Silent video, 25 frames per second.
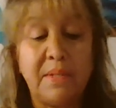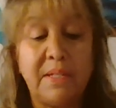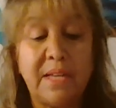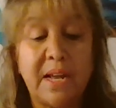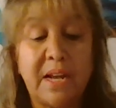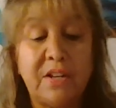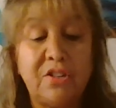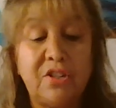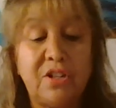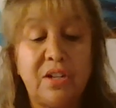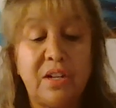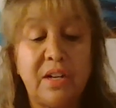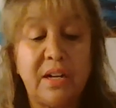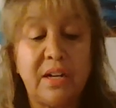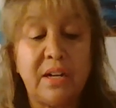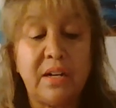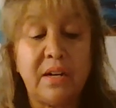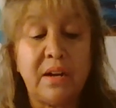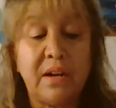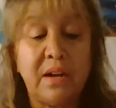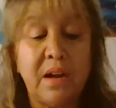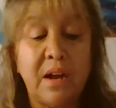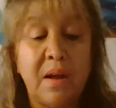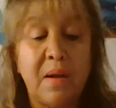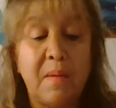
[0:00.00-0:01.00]

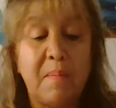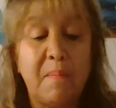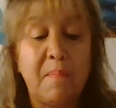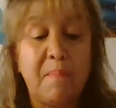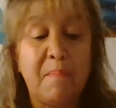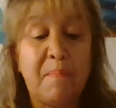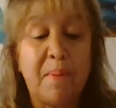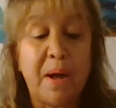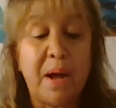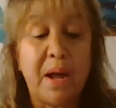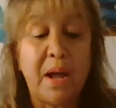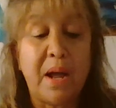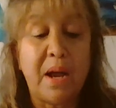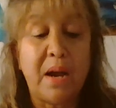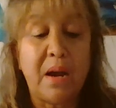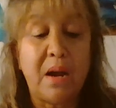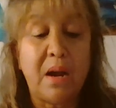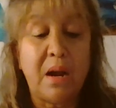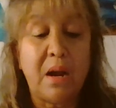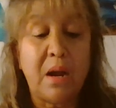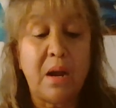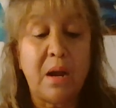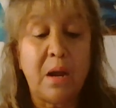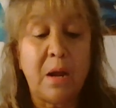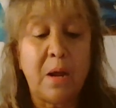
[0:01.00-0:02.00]
session. But
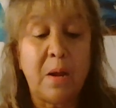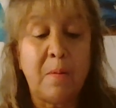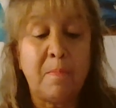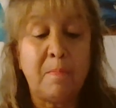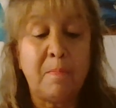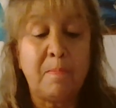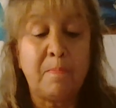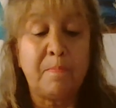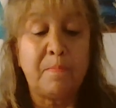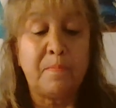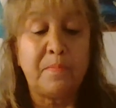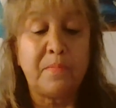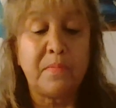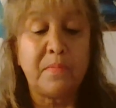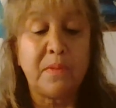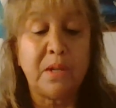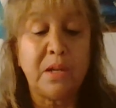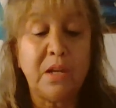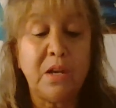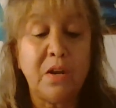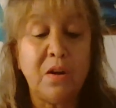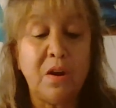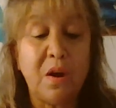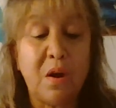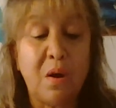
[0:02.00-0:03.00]

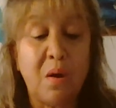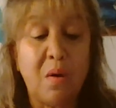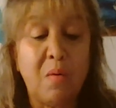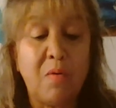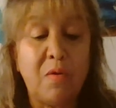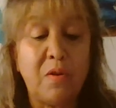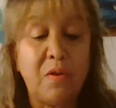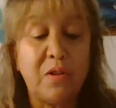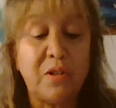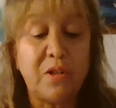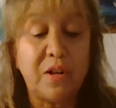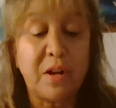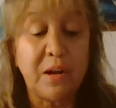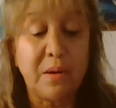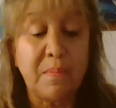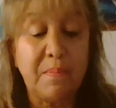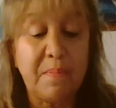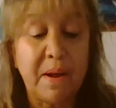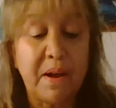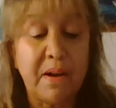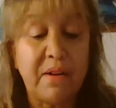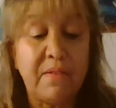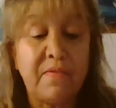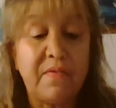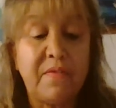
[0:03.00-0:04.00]
there's good
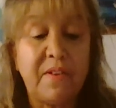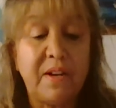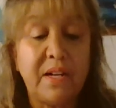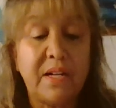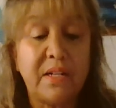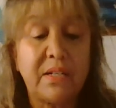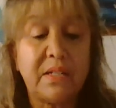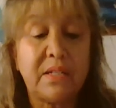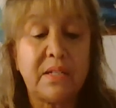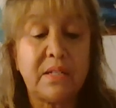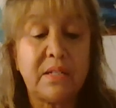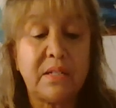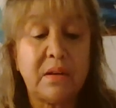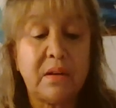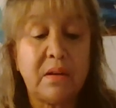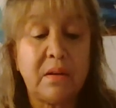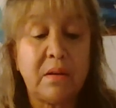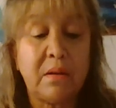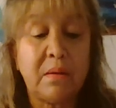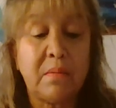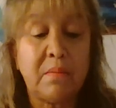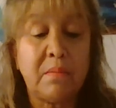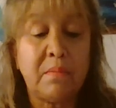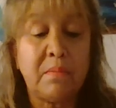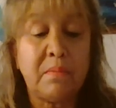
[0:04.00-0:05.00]
benefits.
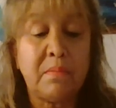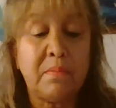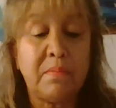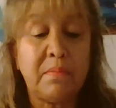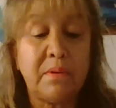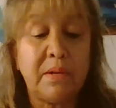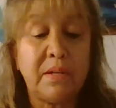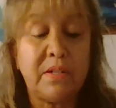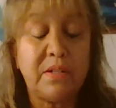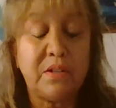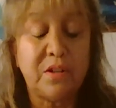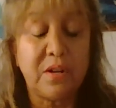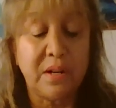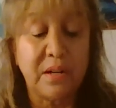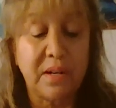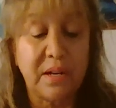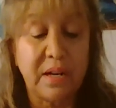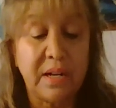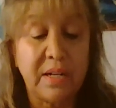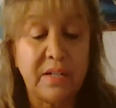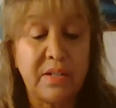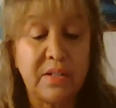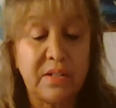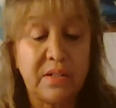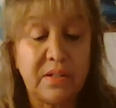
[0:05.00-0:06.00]
It's good.
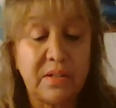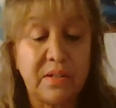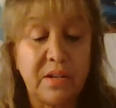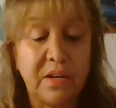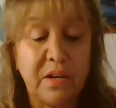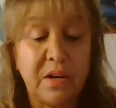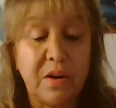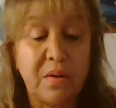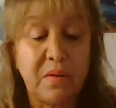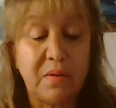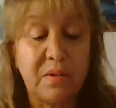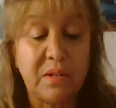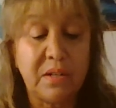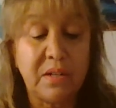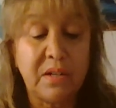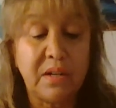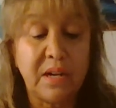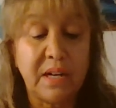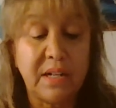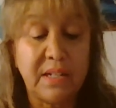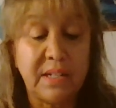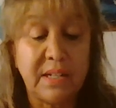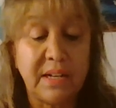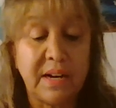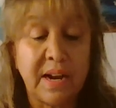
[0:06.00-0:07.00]

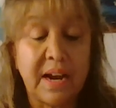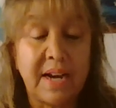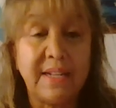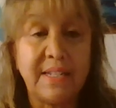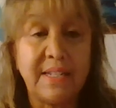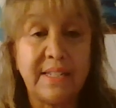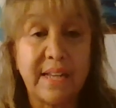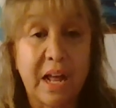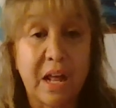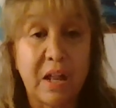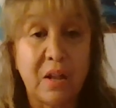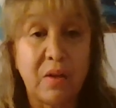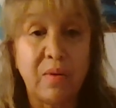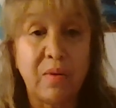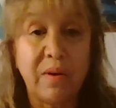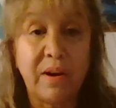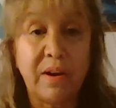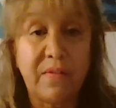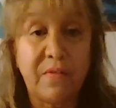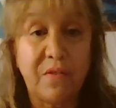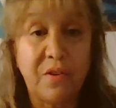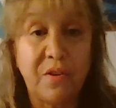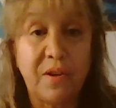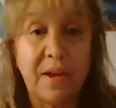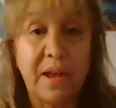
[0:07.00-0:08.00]
It's a nice
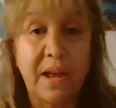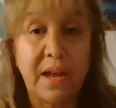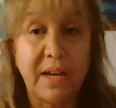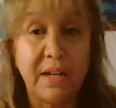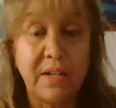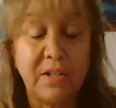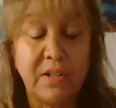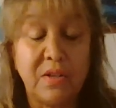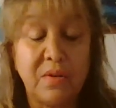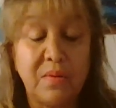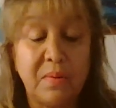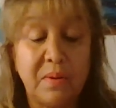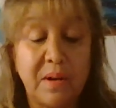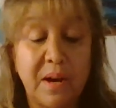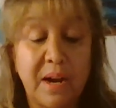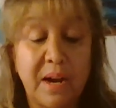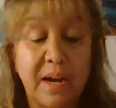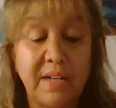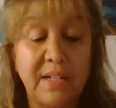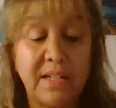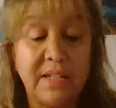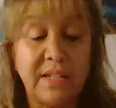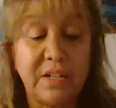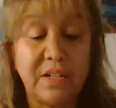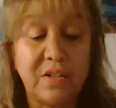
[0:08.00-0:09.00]
salary if you get into a
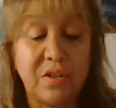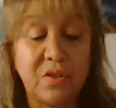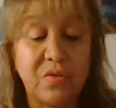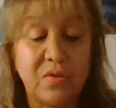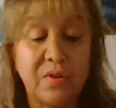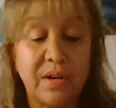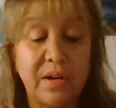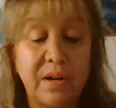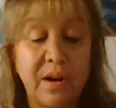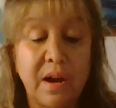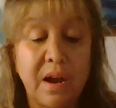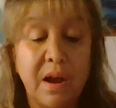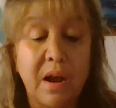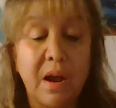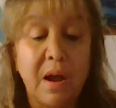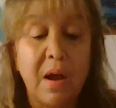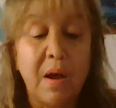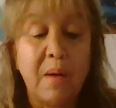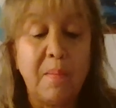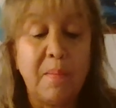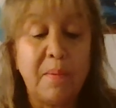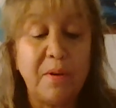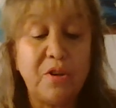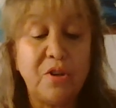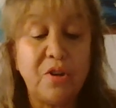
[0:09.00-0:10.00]
nice district,
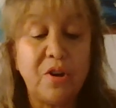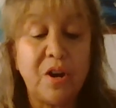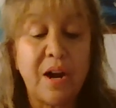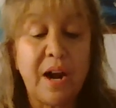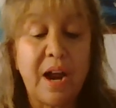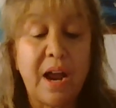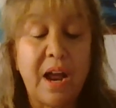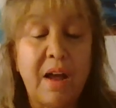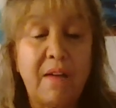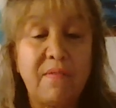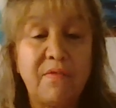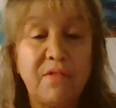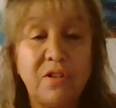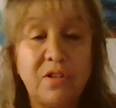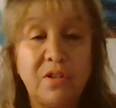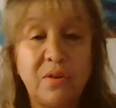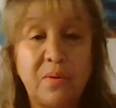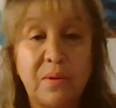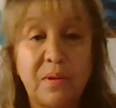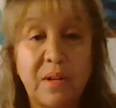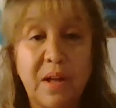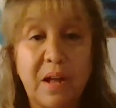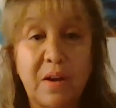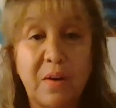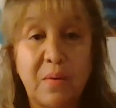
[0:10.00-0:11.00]
but you're going to have to
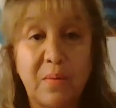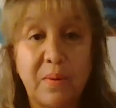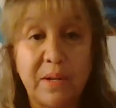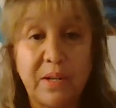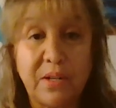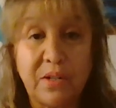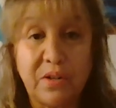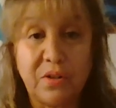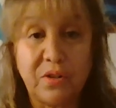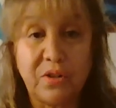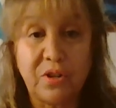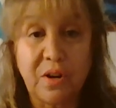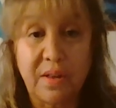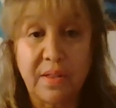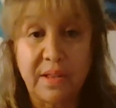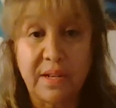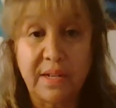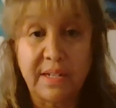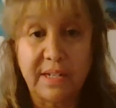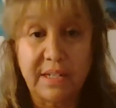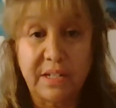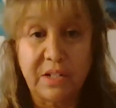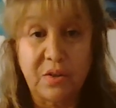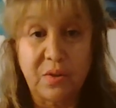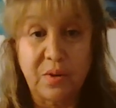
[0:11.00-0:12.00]
do a lot of research on the
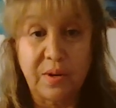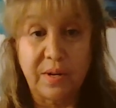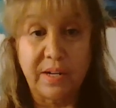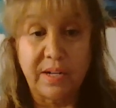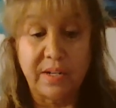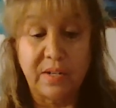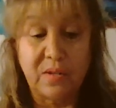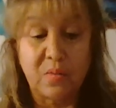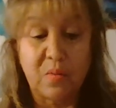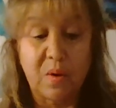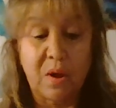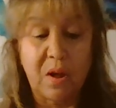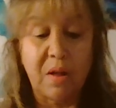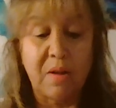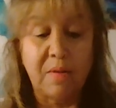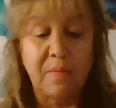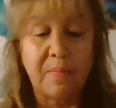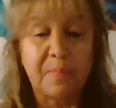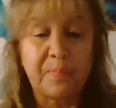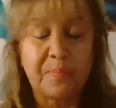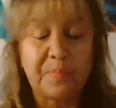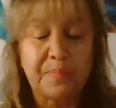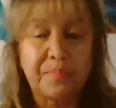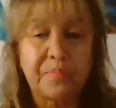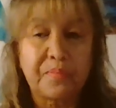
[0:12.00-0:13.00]
district as well.
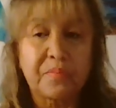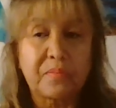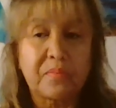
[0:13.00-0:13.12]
